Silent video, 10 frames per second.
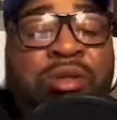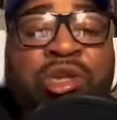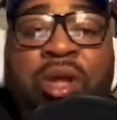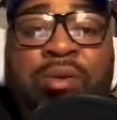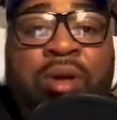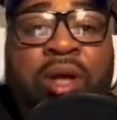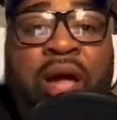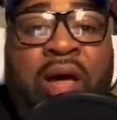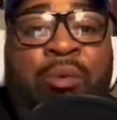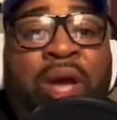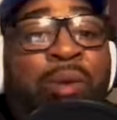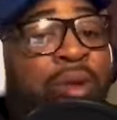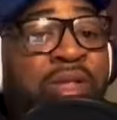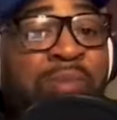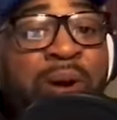genre. I write
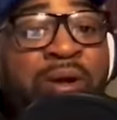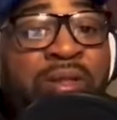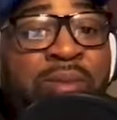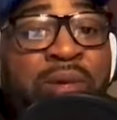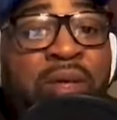what inspires me.